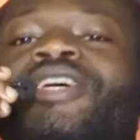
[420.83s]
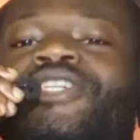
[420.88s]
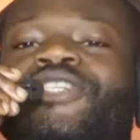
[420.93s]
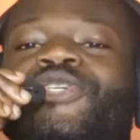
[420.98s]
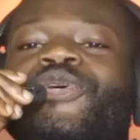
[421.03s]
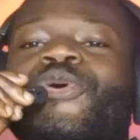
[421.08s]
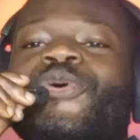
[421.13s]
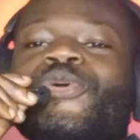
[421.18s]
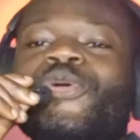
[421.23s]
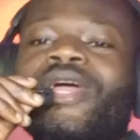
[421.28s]

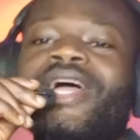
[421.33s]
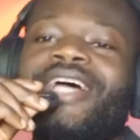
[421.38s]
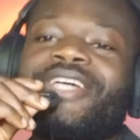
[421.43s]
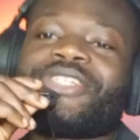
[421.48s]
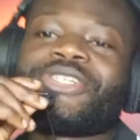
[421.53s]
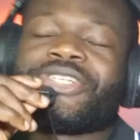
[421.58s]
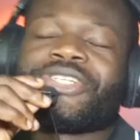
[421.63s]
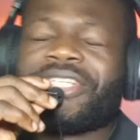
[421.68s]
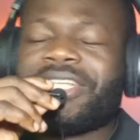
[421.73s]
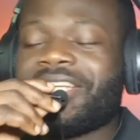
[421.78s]
So you
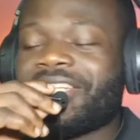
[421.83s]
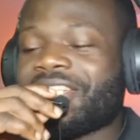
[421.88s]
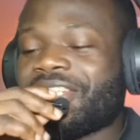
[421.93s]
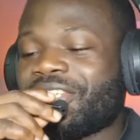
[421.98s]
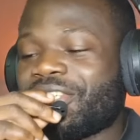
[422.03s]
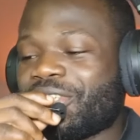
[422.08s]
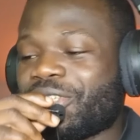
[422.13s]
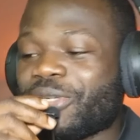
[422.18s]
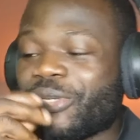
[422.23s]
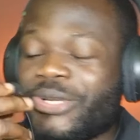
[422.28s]
guys just
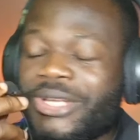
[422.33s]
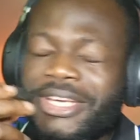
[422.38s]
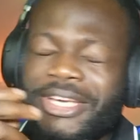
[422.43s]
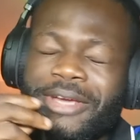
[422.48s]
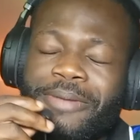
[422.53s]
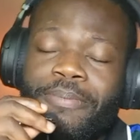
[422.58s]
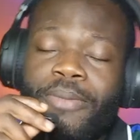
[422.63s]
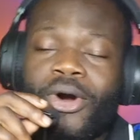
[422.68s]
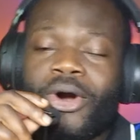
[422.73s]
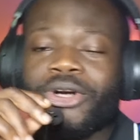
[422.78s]
listened to
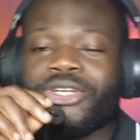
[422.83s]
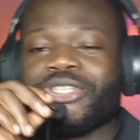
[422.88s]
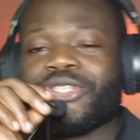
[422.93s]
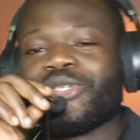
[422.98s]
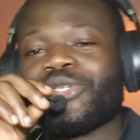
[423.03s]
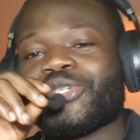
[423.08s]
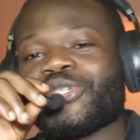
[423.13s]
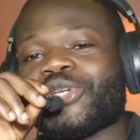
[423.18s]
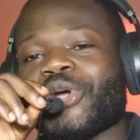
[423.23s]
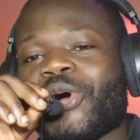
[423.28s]
Linkin
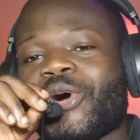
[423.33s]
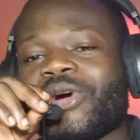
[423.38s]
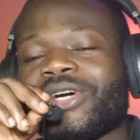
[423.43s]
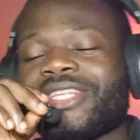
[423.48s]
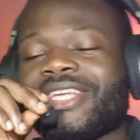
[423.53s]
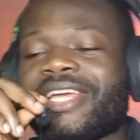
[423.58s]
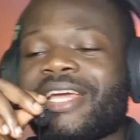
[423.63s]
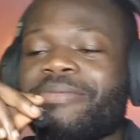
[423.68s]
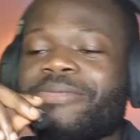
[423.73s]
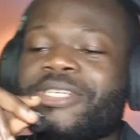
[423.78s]
Park's new
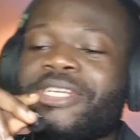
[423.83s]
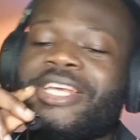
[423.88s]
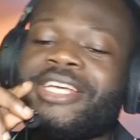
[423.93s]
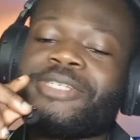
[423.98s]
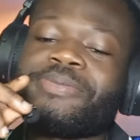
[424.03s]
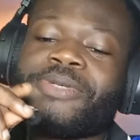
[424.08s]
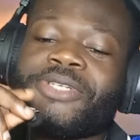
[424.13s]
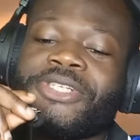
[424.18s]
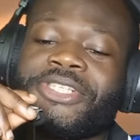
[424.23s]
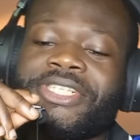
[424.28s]
song, The
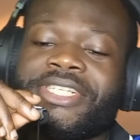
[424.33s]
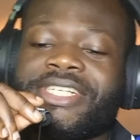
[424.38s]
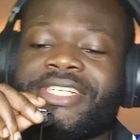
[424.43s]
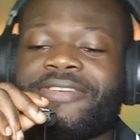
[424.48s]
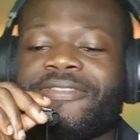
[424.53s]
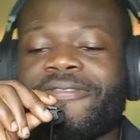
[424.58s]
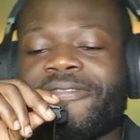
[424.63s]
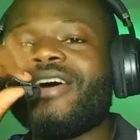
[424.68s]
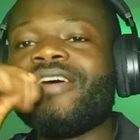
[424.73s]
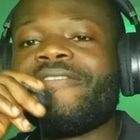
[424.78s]
Emptiness
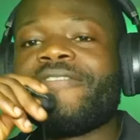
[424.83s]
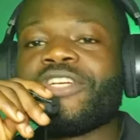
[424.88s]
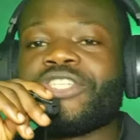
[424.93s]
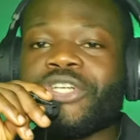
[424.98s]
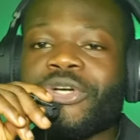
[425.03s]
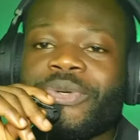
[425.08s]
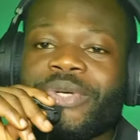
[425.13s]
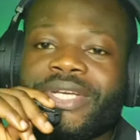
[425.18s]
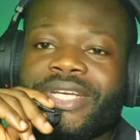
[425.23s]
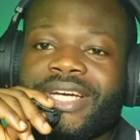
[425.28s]
Machine,
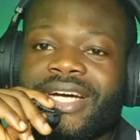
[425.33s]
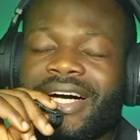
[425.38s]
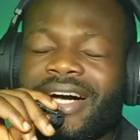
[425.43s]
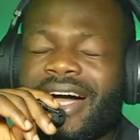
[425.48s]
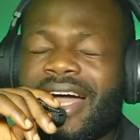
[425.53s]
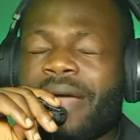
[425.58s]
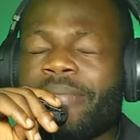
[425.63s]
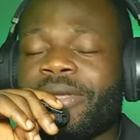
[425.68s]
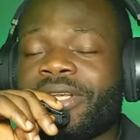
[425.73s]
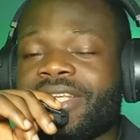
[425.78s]
featuring
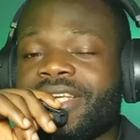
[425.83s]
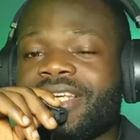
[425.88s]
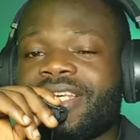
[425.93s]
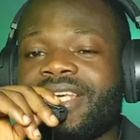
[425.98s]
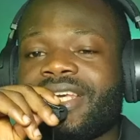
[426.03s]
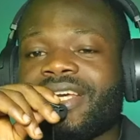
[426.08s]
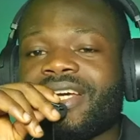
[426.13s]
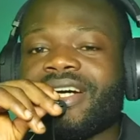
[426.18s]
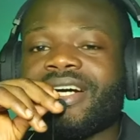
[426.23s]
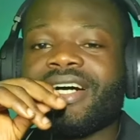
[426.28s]

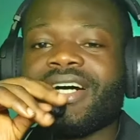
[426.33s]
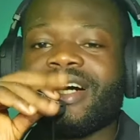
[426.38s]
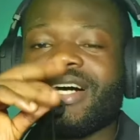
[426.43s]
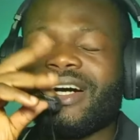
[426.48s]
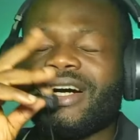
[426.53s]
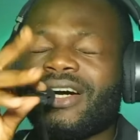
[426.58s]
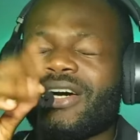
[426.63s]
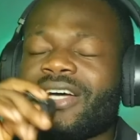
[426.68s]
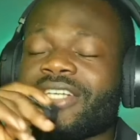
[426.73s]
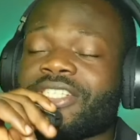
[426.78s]
Emily
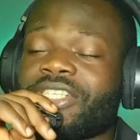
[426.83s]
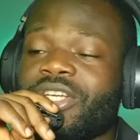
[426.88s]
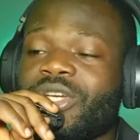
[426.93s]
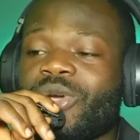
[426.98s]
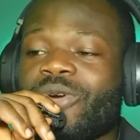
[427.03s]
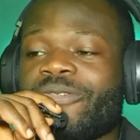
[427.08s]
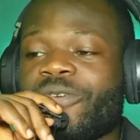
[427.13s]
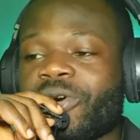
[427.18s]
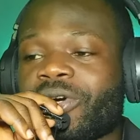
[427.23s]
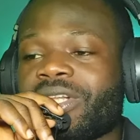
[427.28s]
as the
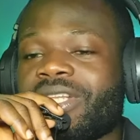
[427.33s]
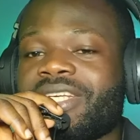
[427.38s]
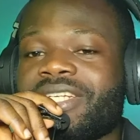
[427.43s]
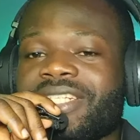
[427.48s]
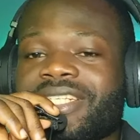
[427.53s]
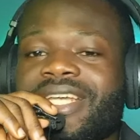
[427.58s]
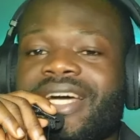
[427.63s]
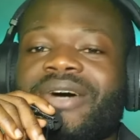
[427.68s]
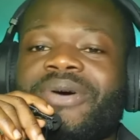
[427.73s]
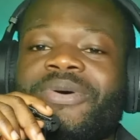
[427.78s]
new
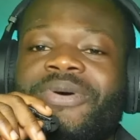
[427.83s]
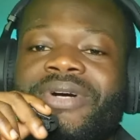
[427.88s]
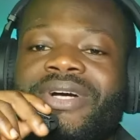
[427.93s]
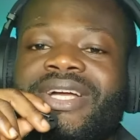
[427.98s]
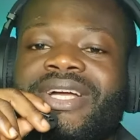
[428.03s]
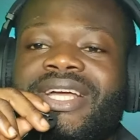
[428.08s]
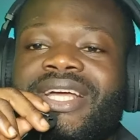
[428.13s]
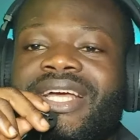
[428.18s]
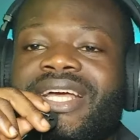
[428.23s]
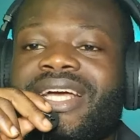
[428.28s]
vocalist now.
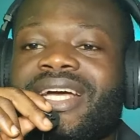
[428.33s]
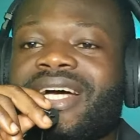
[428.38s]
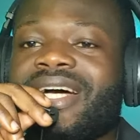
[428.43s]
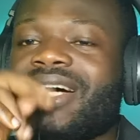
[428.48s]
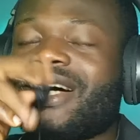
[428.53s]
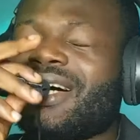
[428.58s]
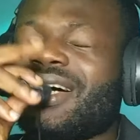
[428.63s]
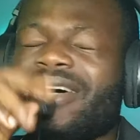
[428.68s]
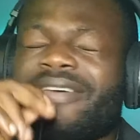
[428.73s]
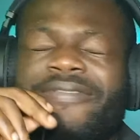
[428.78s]

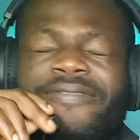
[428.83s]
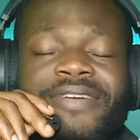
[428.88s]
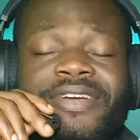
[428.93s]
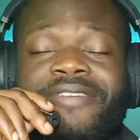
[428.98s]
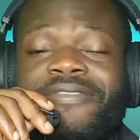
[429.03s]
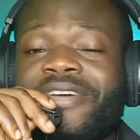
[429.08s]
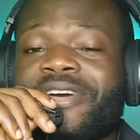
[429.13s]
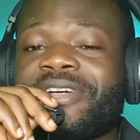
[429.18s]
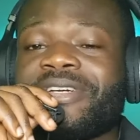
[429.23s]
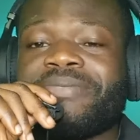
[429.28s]

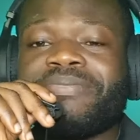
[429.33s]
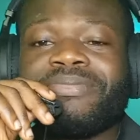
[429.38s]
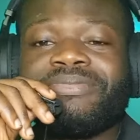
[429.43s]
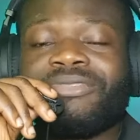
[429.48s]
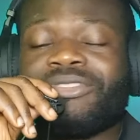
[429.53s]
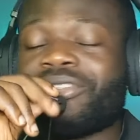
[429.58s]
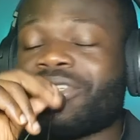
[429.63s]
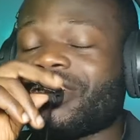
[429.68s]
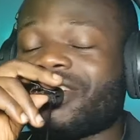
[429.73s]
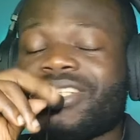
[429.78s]
Very, very
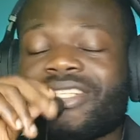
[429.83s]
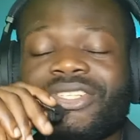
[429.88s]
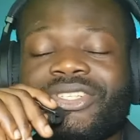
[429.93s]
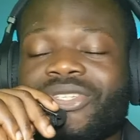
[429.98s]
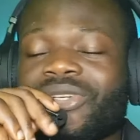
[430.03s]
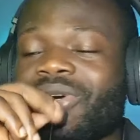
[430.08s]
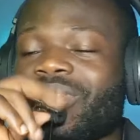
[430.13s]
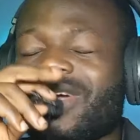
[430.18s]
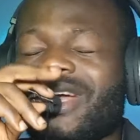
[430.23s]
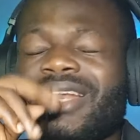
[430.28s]
interesting
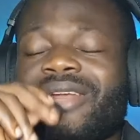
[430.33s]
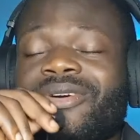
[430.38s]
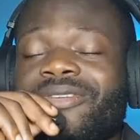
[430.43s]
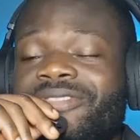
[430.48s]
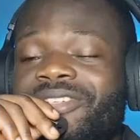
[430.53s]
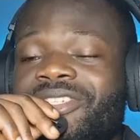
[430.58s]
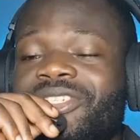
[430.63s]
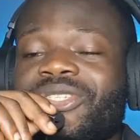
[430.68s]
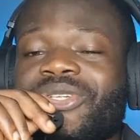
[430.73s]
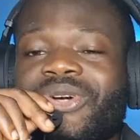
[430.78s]
song. I
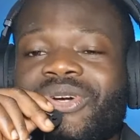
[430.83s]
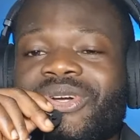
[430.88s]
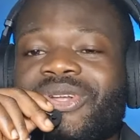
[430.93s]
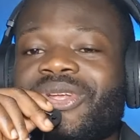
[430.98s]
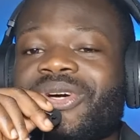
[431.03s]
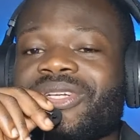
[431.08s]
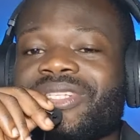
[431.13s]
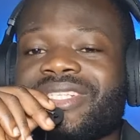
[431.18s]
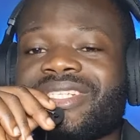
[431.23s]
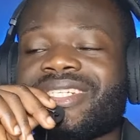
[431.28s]
love the song a
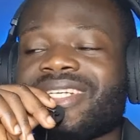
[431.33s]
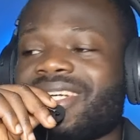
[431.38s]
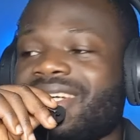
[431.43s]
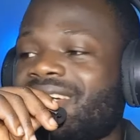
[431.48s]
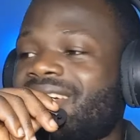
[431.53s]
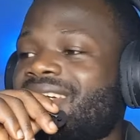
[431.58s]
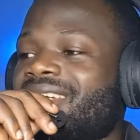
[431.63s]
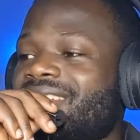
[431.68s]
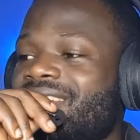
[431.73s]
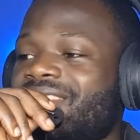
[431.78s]
lot.
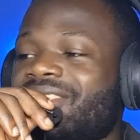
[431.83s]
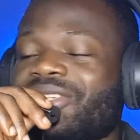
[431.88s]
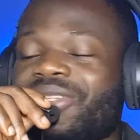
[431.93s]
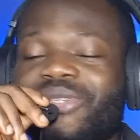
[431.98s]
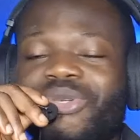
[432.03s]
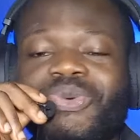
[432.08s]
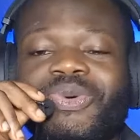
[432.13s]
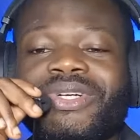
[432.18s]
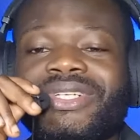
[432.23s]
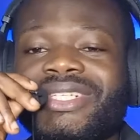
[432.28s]
It's a
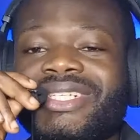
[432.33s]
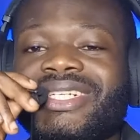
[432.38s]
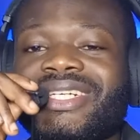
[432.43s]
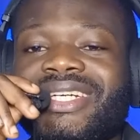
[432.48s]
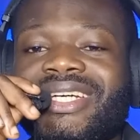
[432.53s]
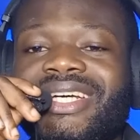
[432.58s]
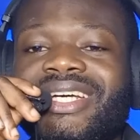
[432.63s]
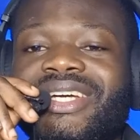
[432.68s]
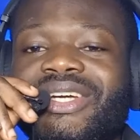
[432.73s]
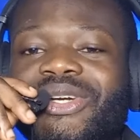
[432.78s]
good one.
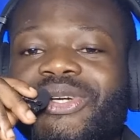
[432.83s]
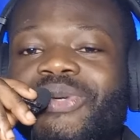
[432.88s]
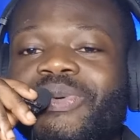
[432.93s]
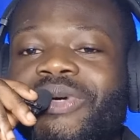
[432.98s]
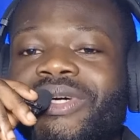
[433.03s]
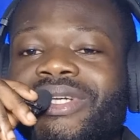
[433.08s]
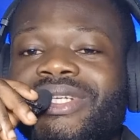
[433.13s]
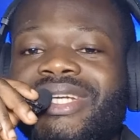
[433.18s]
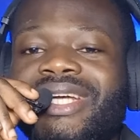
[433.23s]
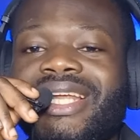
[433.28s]
Good
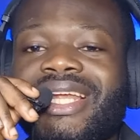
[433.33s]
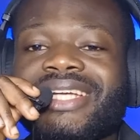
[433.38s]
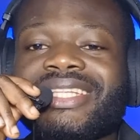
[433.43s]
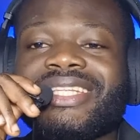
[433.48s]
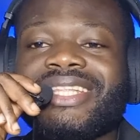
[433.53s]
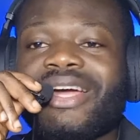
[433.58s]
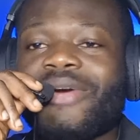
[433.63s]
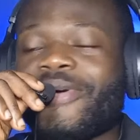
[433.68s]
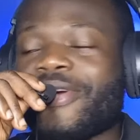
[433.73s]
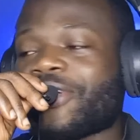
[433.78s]
one. I like
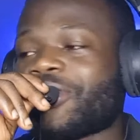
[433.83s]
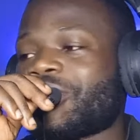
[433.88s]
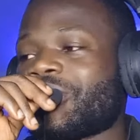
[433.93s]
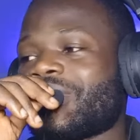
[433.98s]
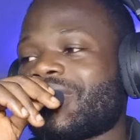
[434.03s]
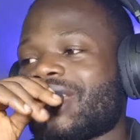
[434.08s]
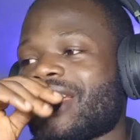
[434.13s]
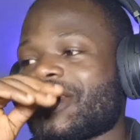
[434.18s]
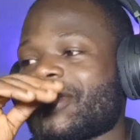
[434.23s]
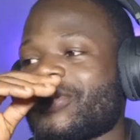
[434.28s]
the
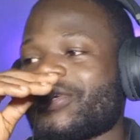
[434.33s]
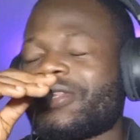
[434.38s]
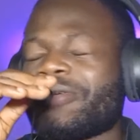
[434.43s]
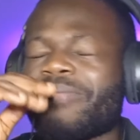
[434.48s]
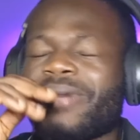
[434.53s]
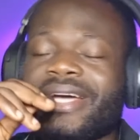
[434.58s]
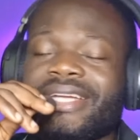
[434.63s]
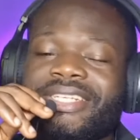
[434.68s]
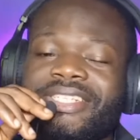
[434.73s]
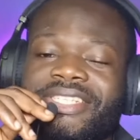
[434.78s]
direction that, you know,
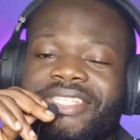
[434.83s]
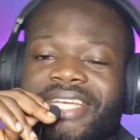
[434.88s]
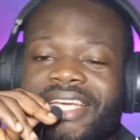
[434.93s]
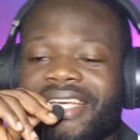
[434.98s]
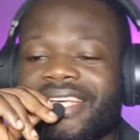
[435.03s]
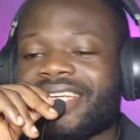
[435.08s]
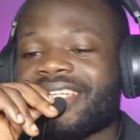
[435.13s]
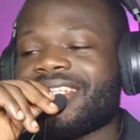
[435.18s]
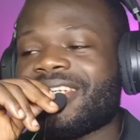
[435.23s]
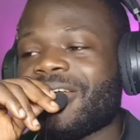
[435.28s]
the band is
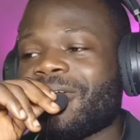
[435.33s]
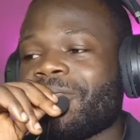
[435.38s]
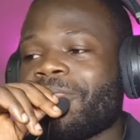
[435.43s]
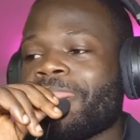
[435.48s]
taking.